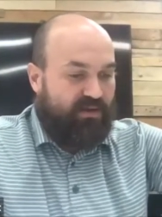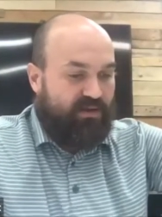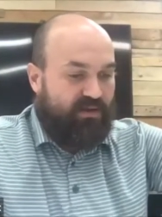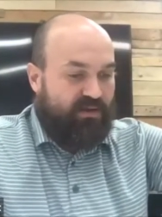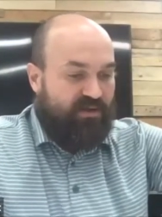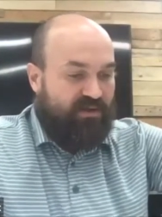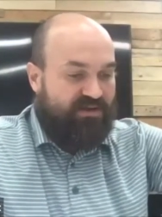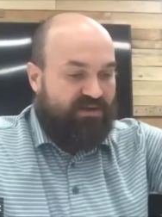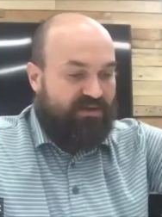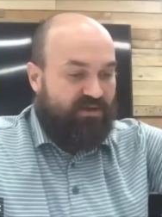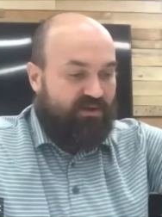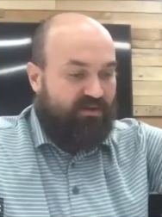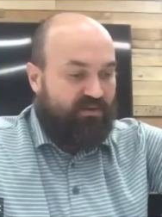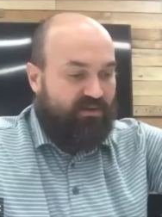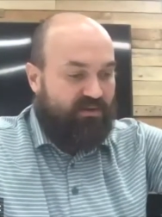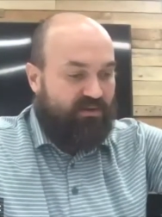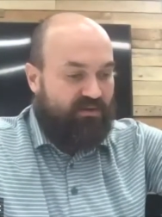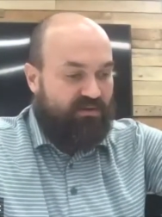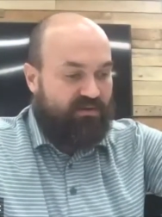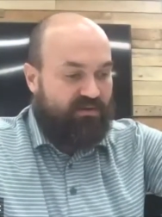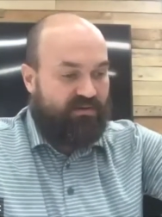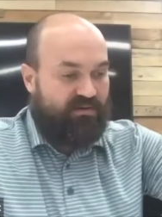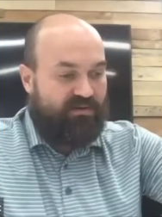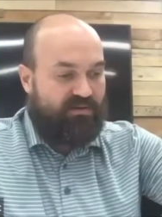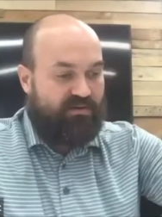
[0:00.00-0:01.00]
so
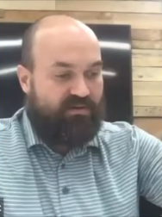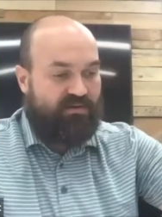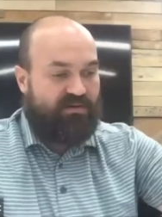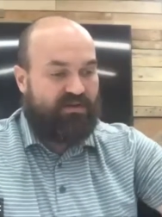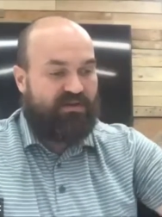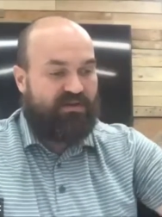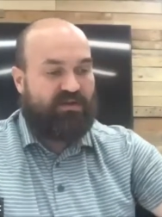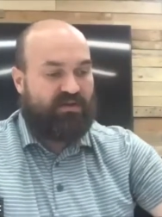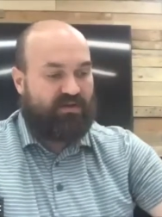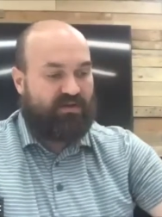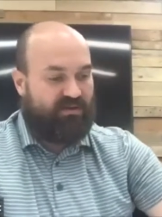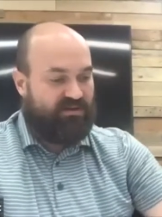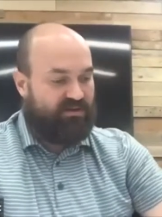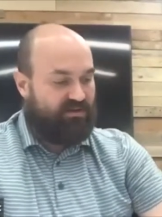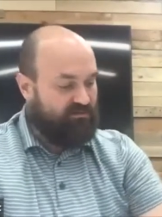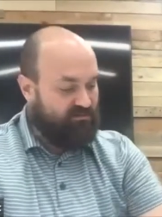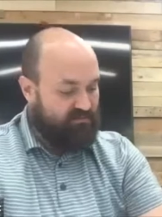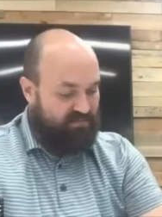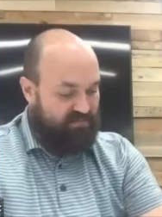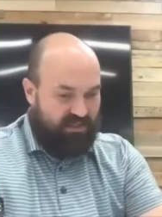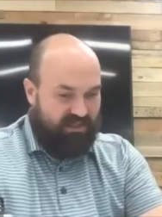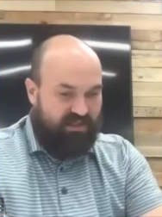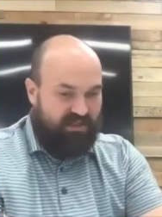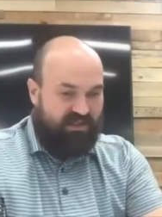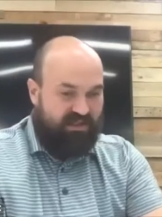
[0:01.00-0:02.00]
the, the
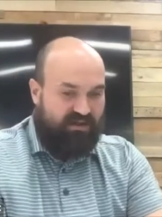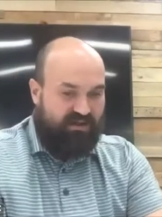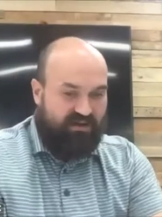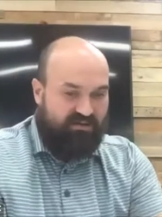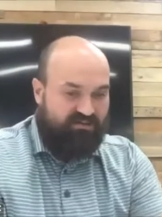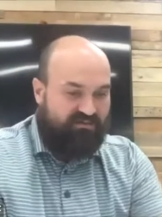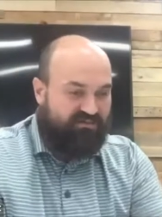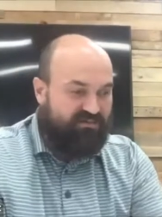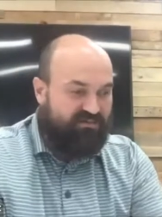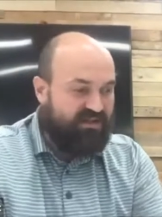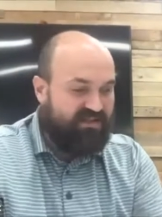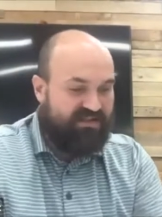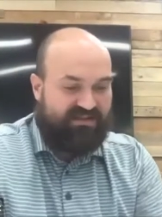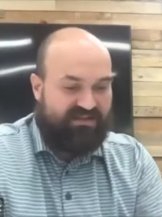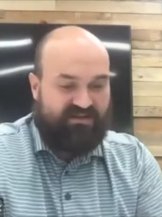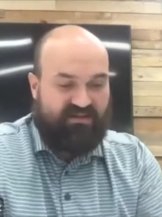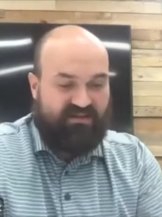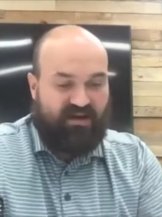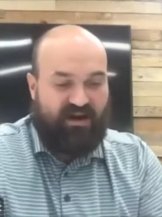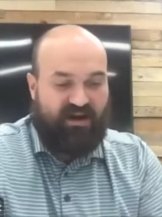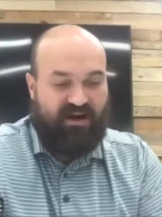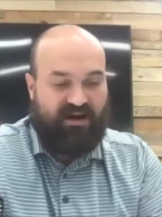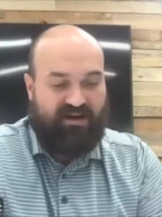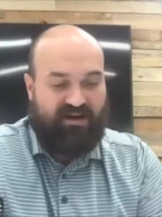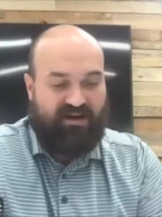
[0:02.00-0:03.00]
meaning of this
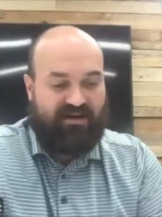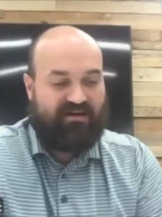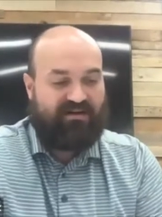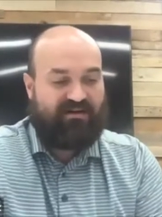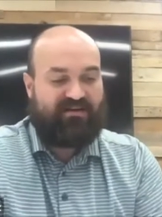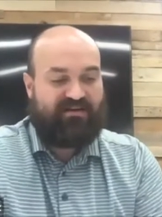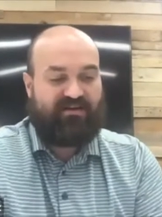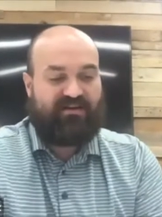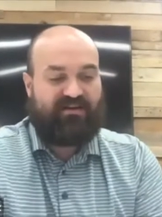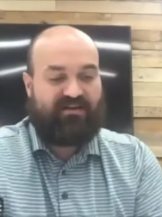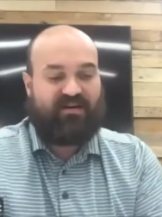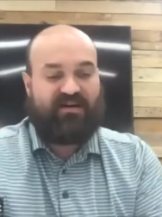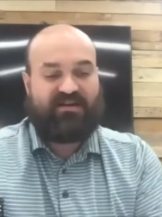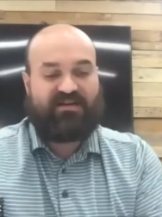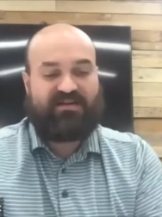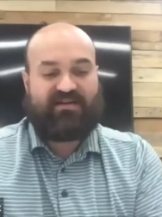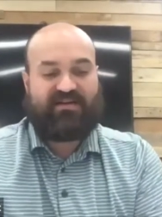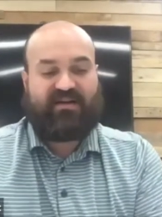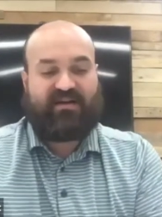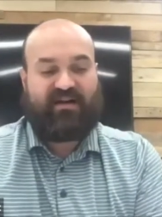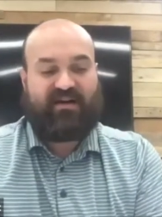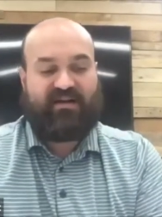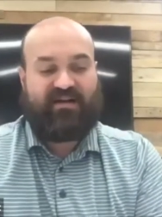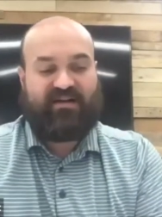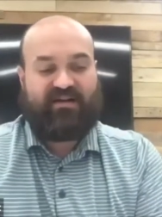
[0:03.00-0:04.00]
law uh,
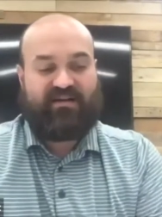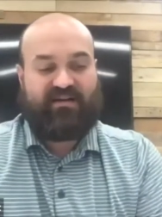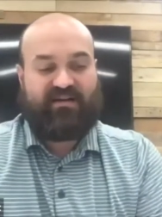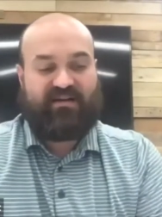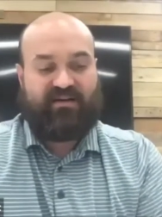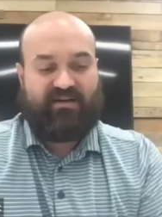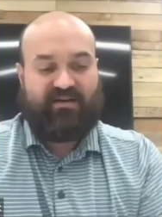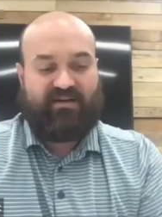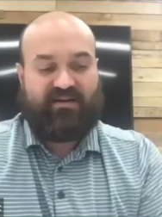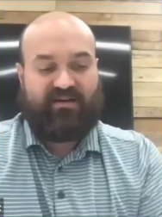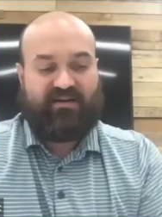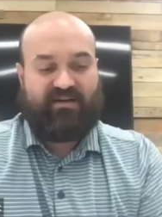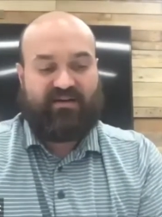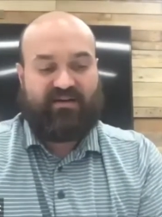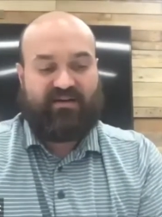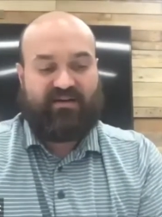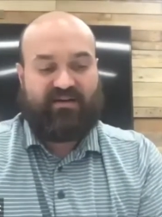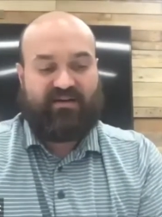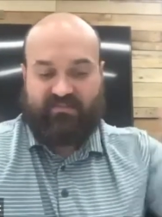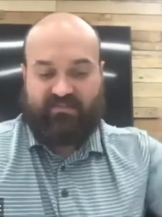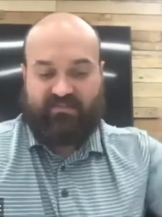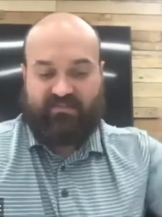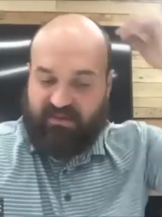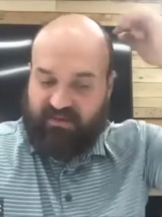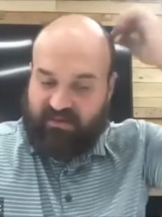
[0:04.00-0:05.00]
kind of,
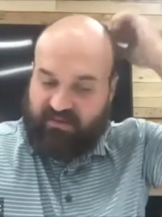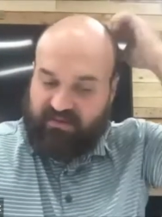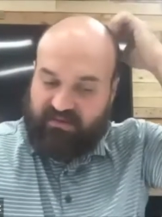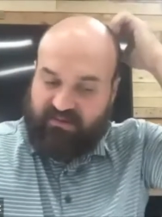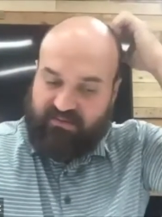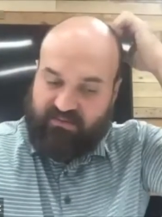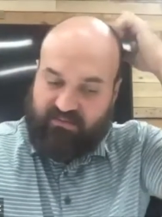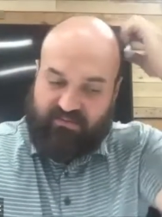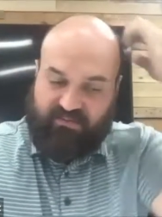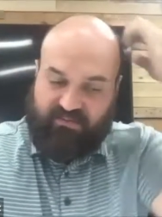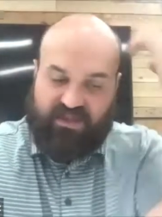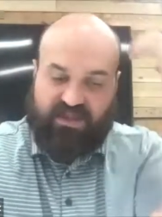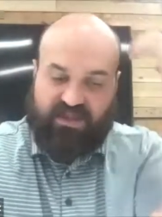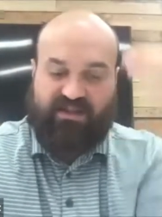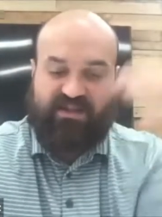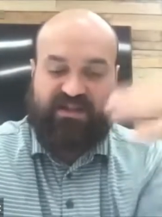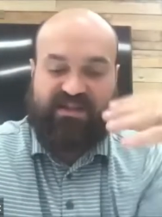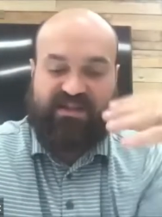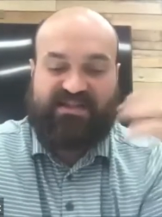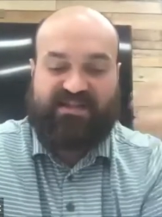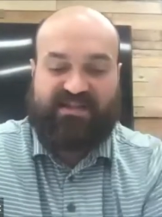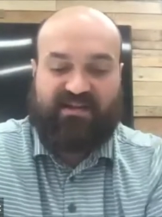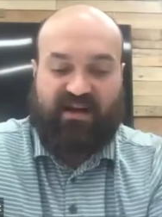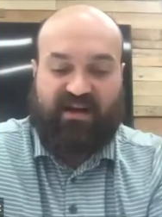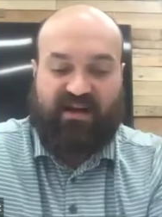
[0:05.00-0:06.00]
me,
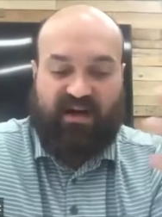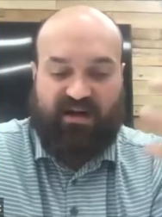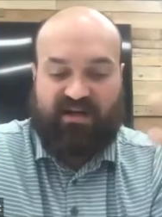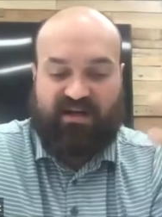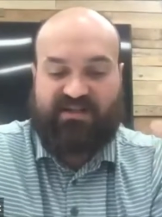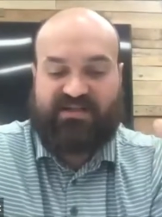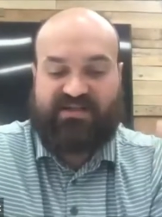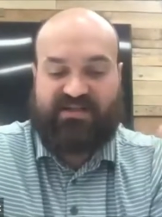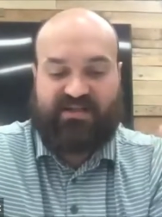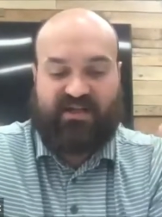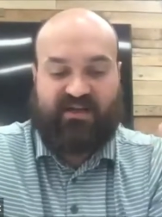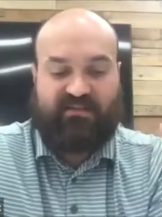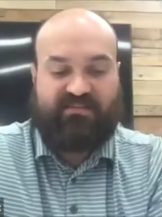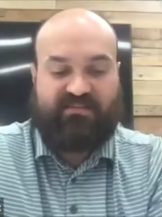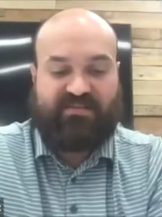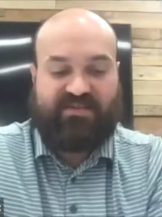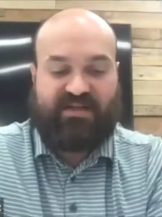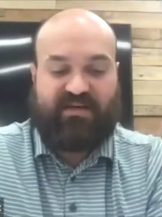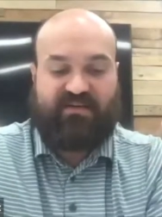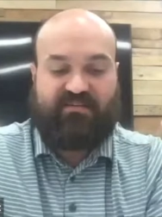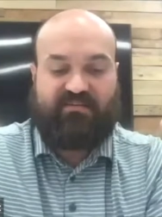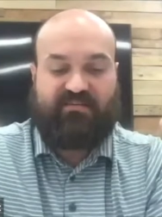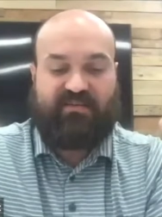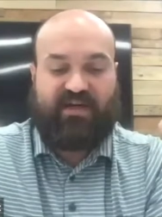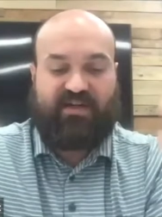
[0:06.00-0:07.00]
meaning this law, it
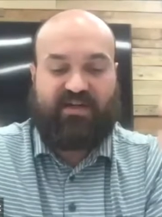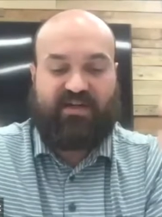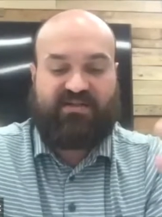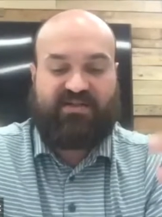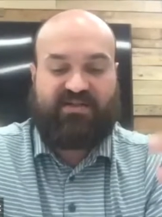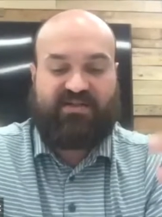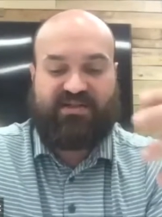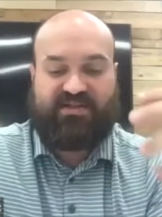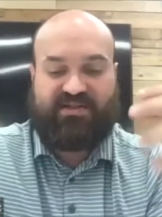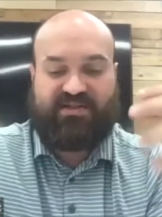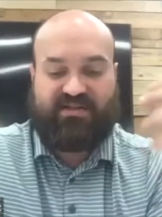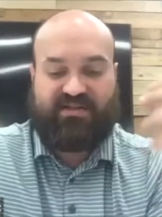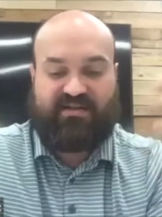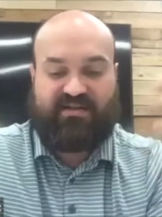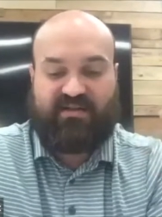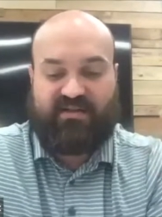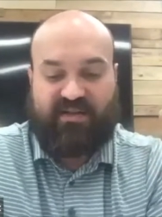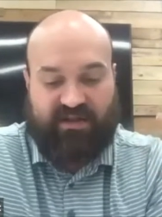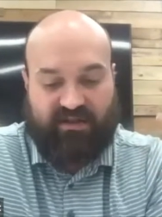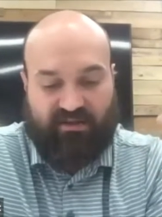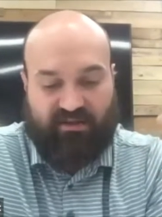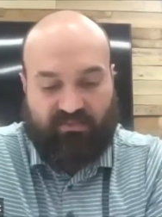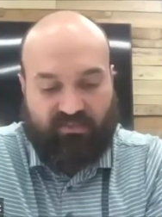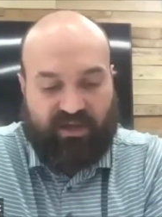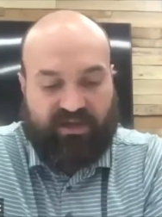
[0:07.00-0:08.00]
sums up not just
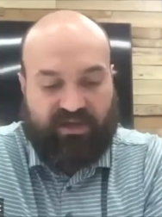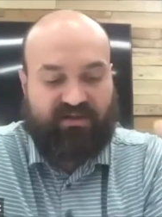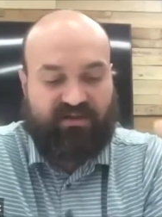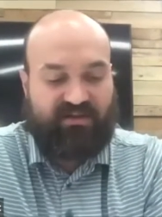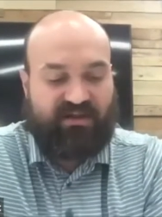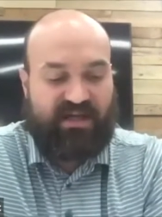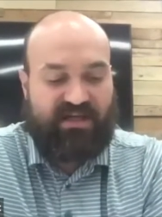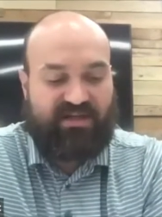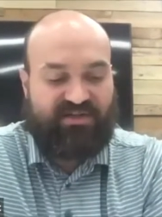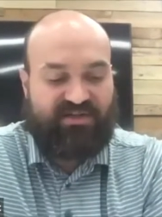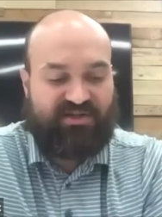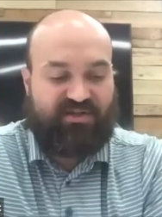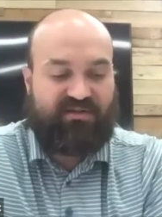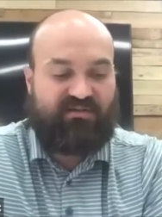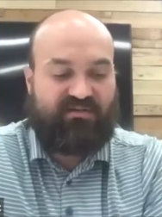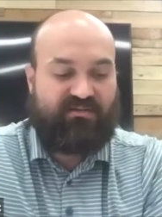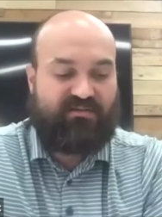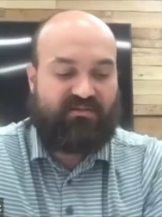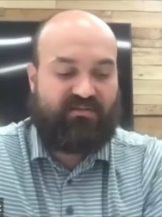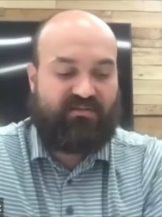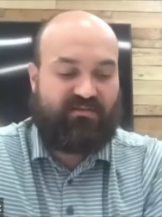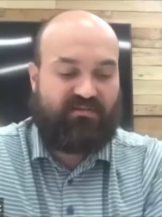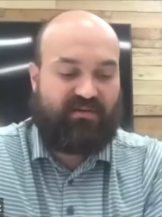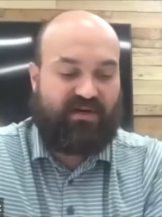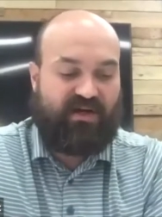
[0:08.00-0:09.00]
like a
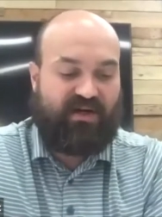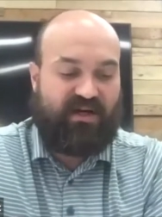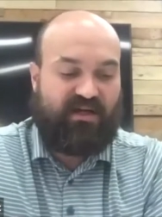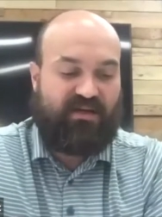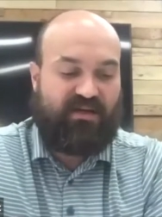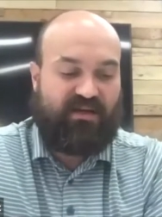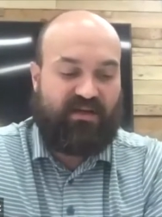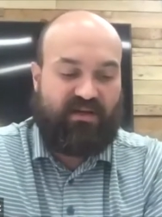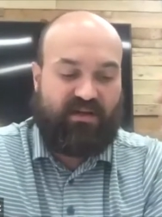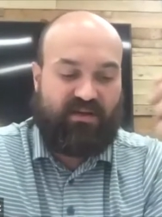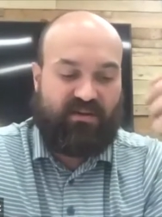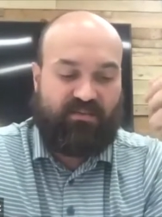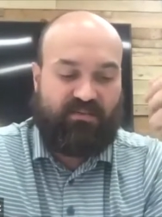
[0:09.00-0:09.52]
regulation, right?